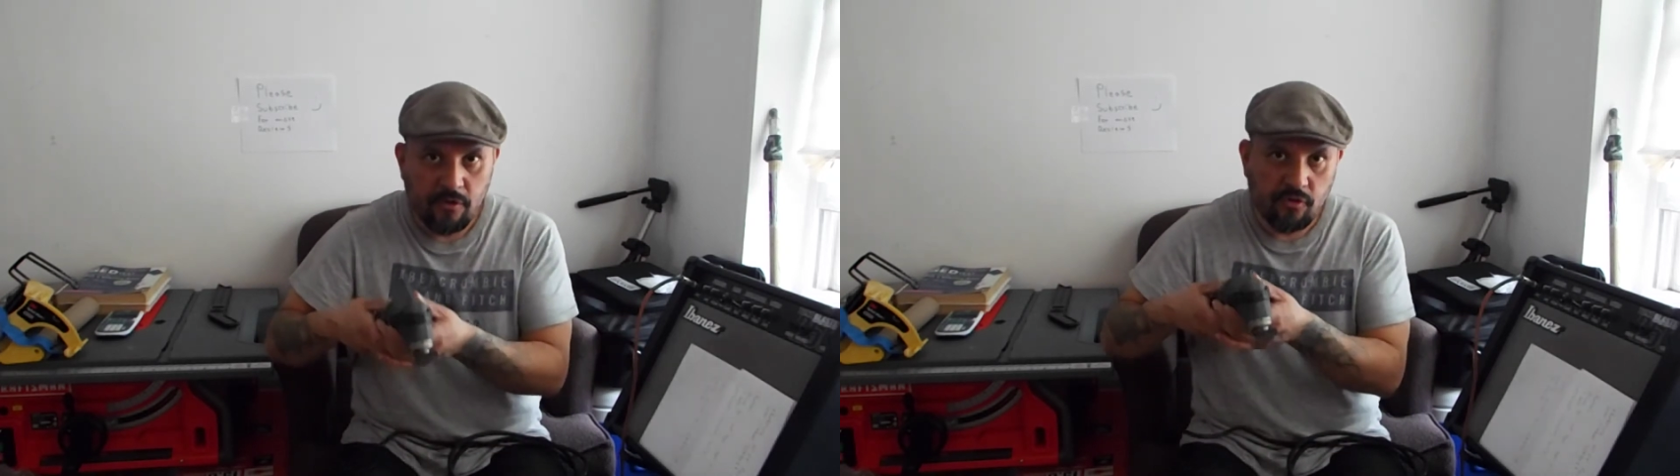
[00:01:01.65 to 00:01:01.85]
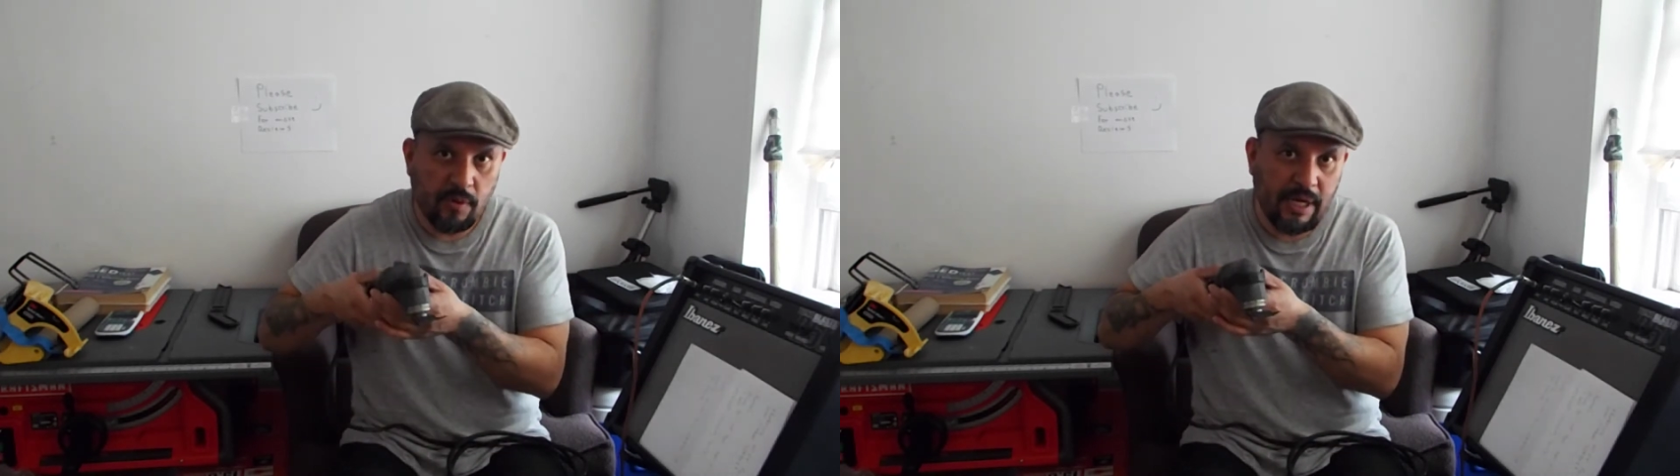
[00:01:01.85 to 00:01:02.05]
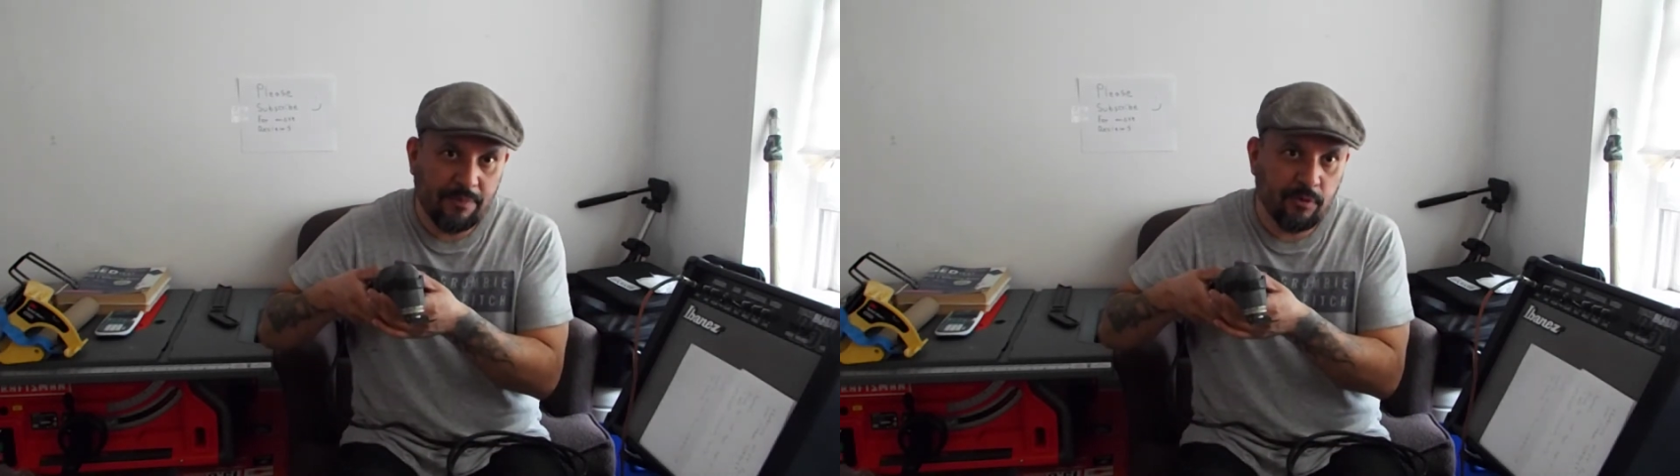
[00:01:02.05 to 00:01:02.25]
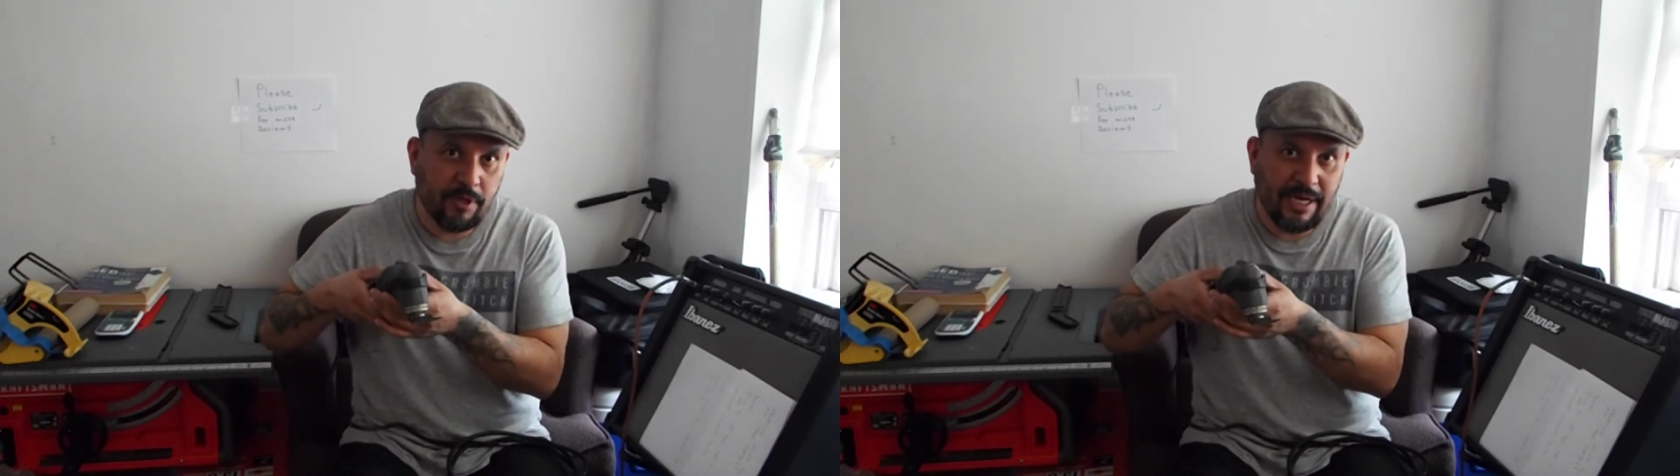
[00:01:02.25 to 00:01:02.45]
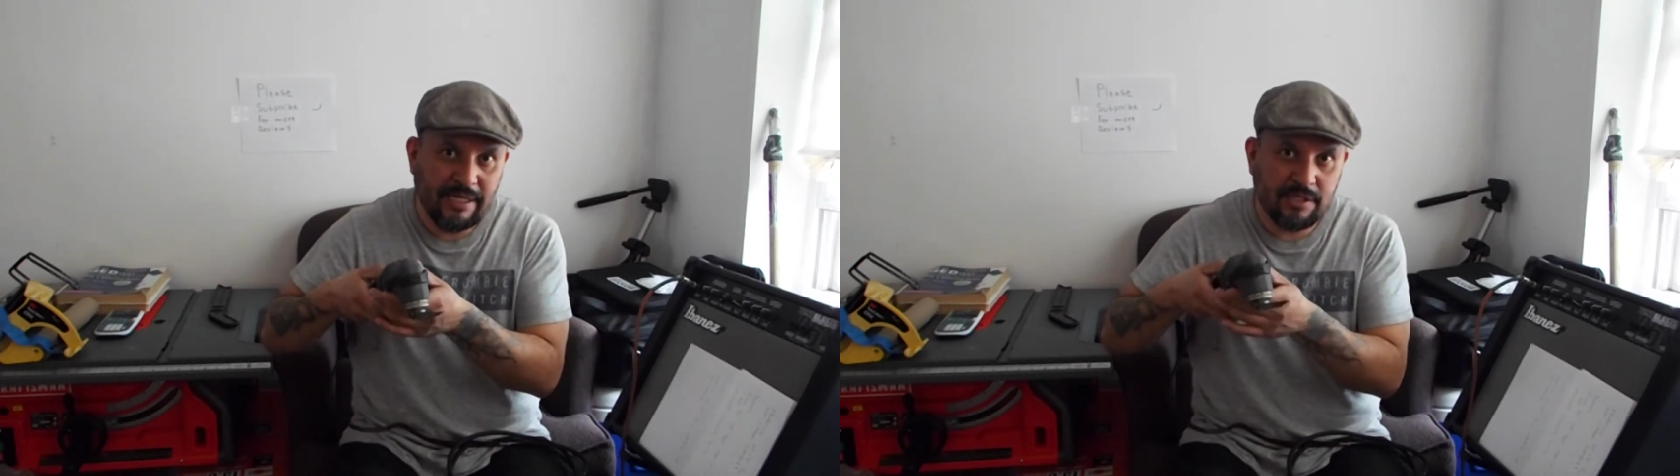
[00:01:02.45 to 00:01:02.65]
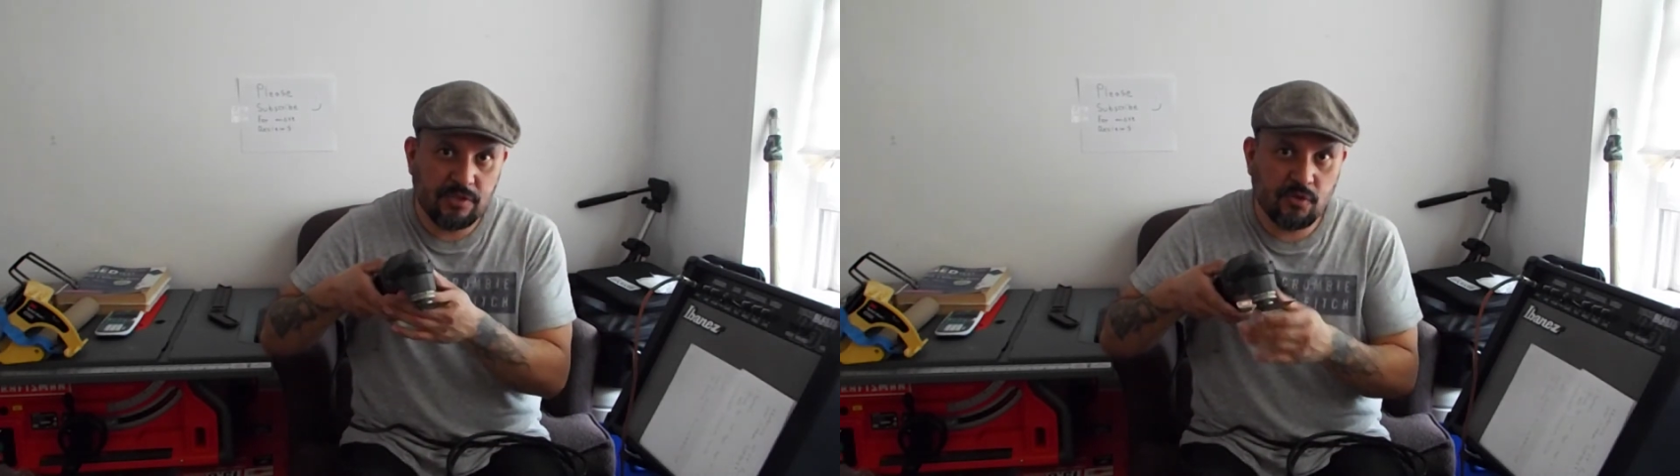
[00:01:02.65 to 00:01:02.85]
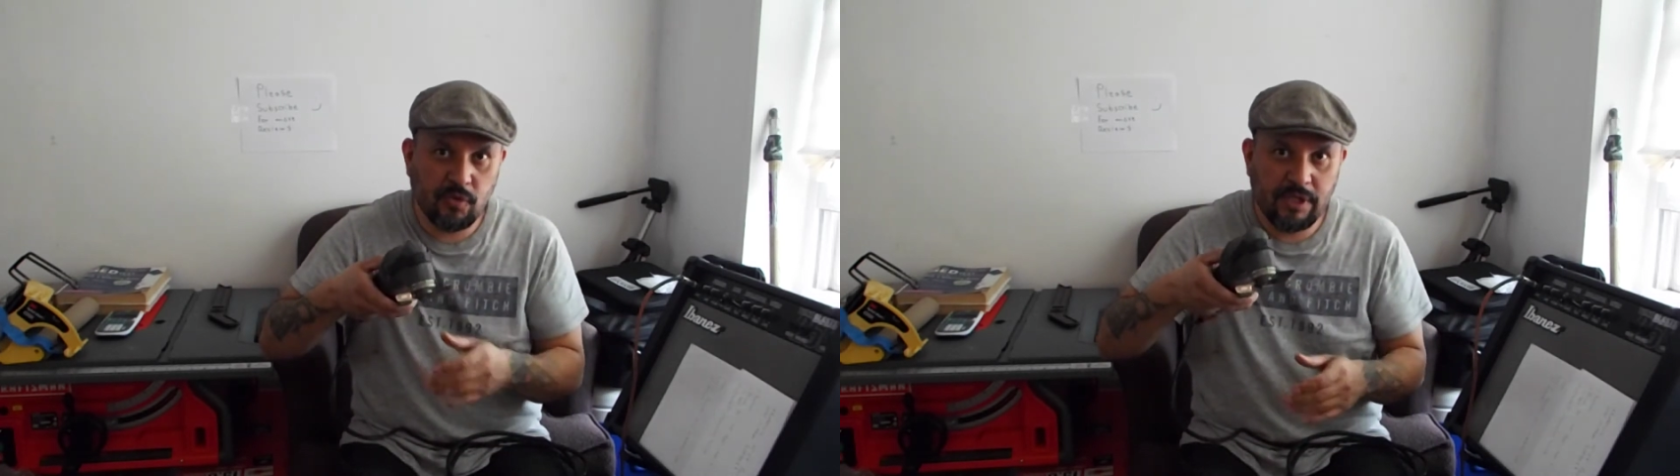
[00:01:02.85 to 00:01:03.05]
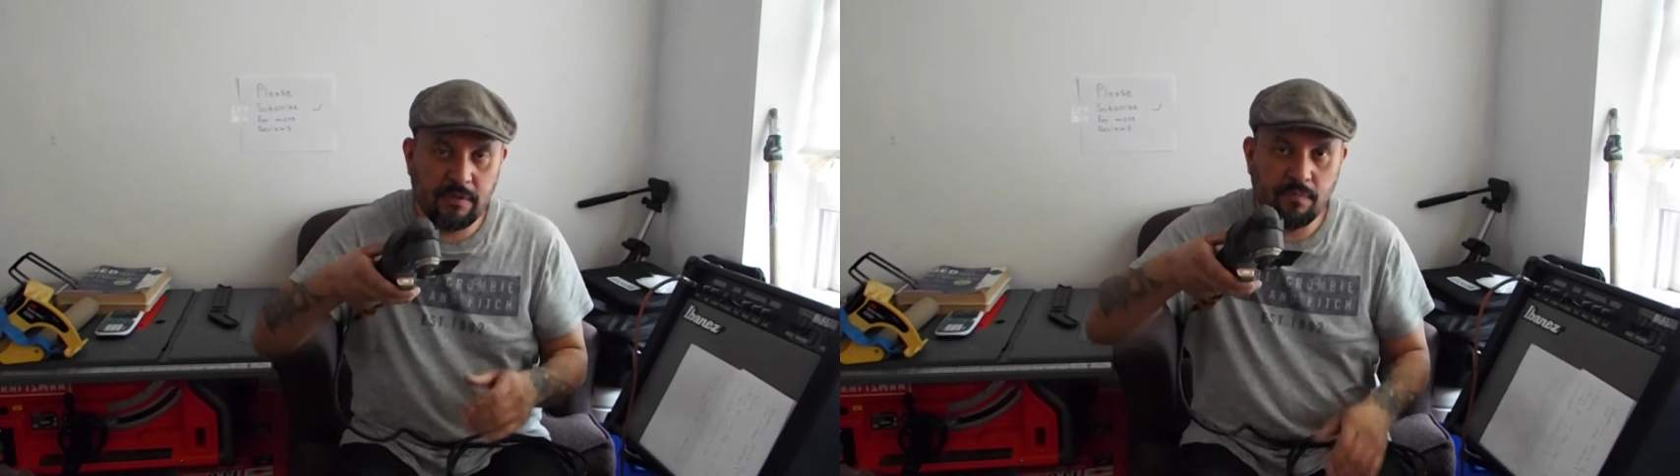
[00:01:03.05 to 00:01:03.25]
So we have to cut the
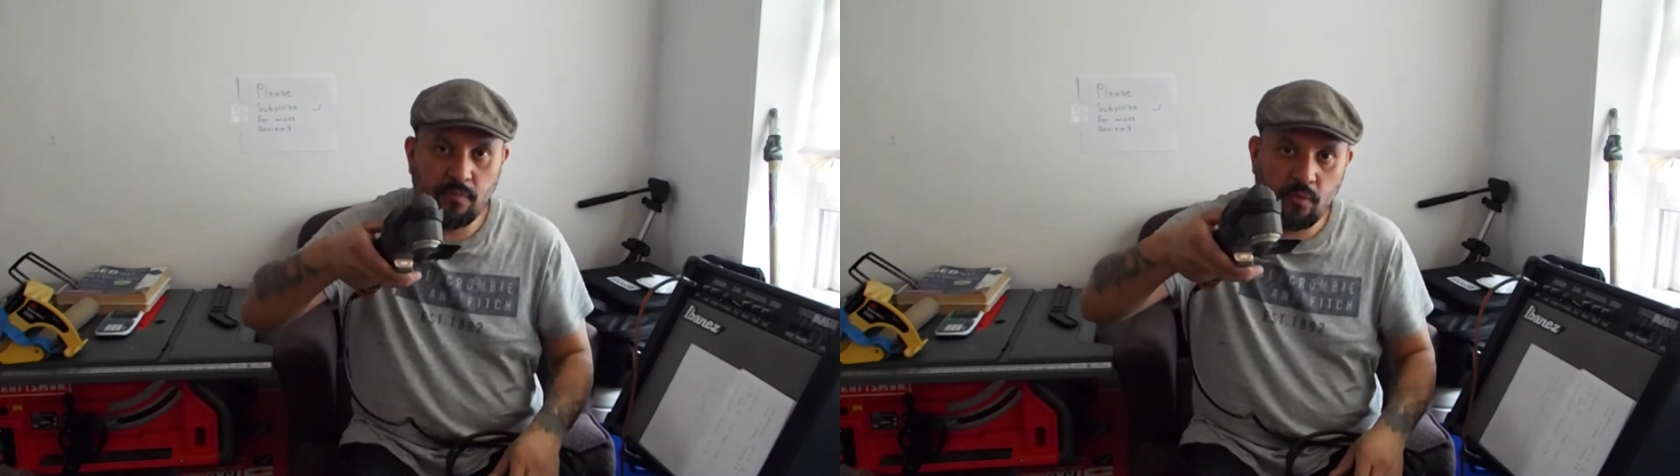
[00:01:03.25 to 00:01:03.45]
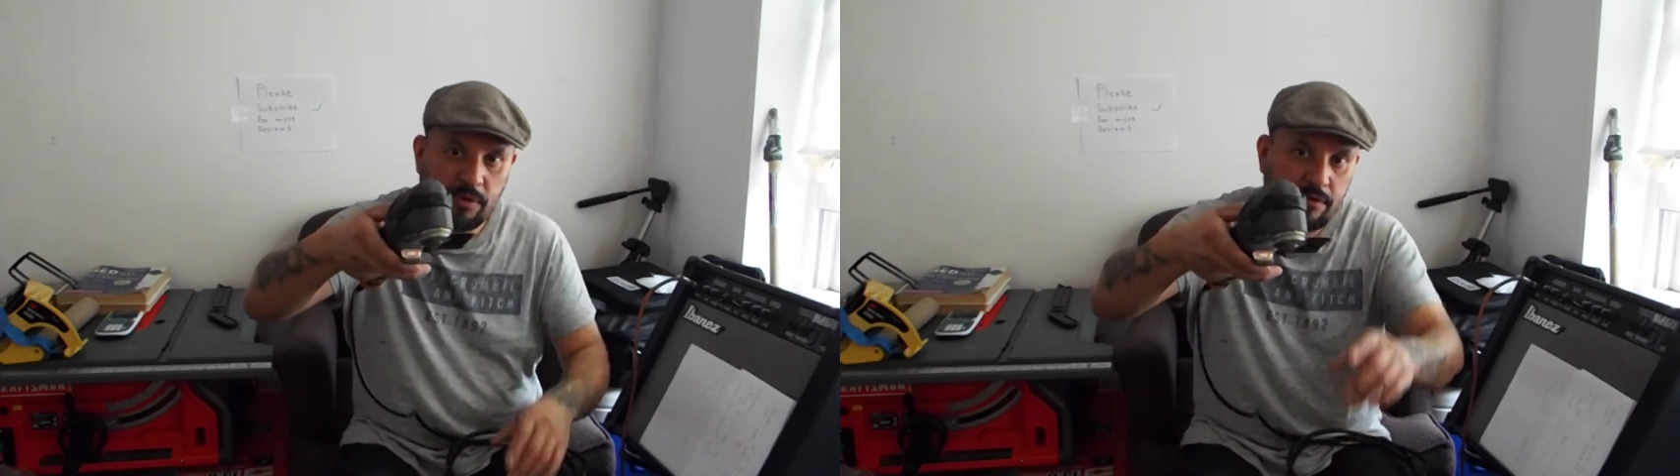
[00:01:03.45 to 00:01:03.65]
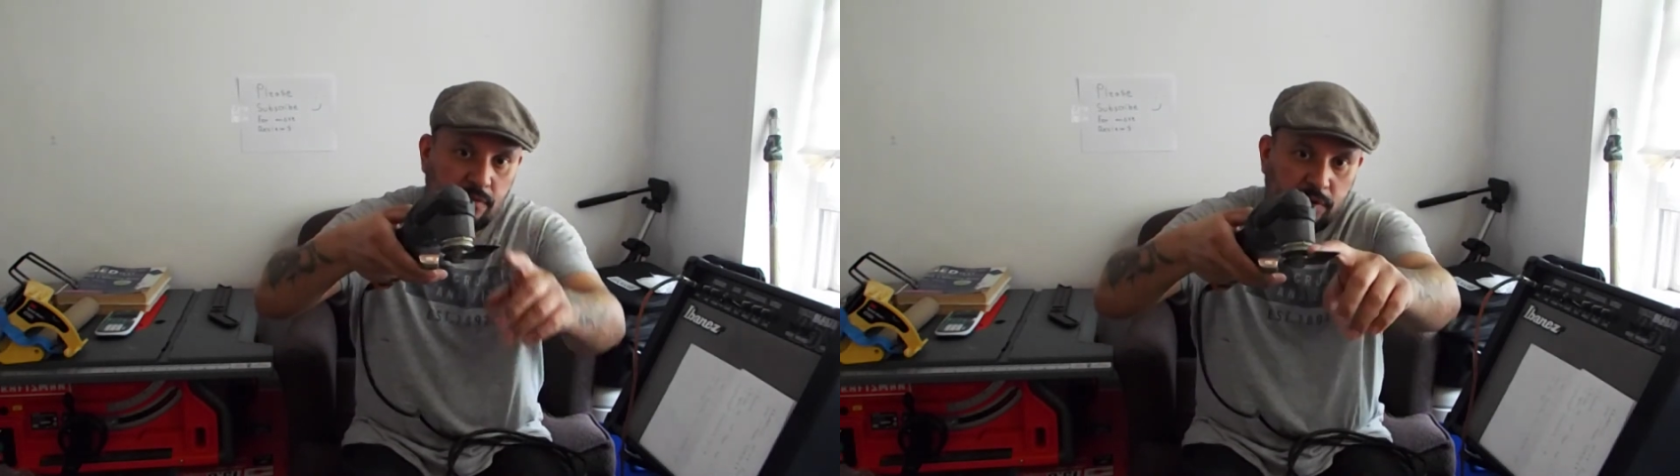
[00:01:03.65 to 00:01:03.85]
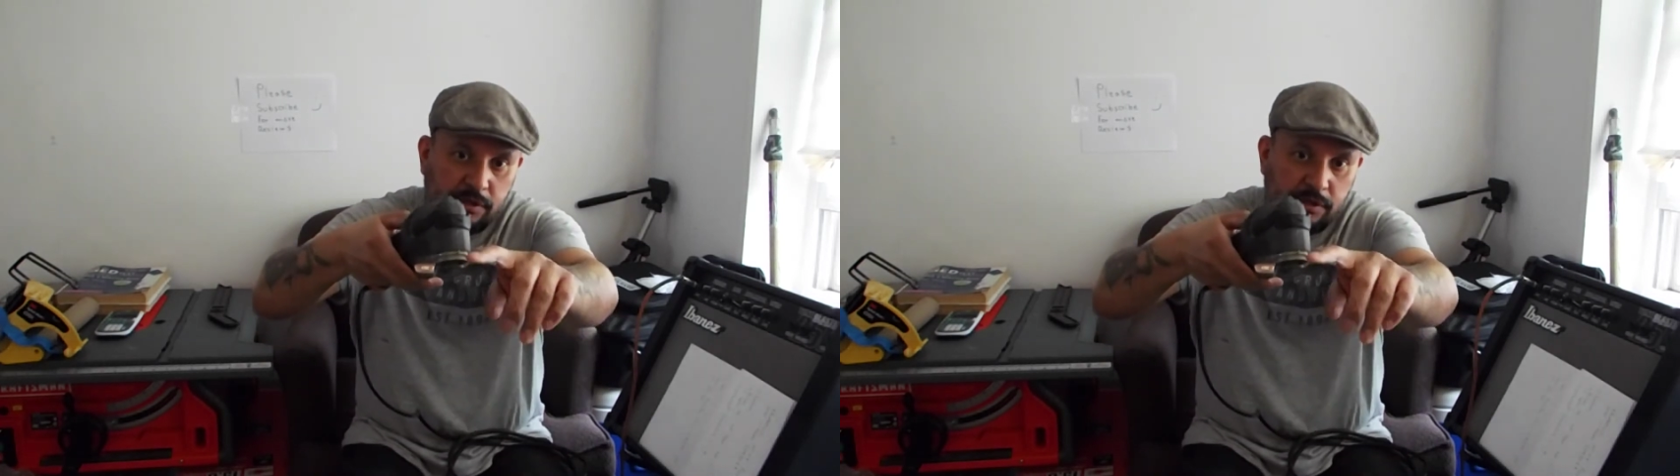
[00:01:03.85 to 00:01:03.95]
trim with, with